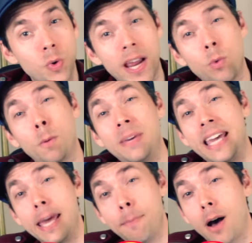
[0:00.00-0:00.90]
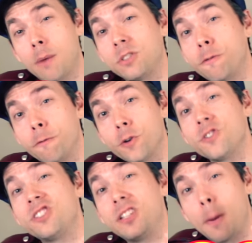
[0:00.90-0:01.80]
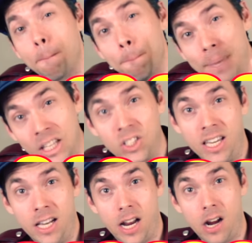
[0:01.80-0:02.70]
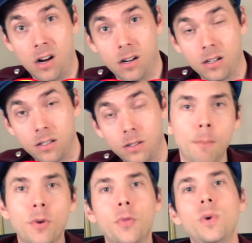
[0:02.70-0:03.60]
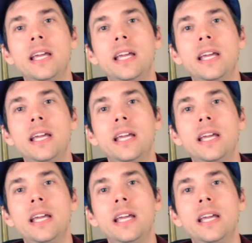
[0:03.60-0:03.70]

Dre will be hip hop's first billionaire. Number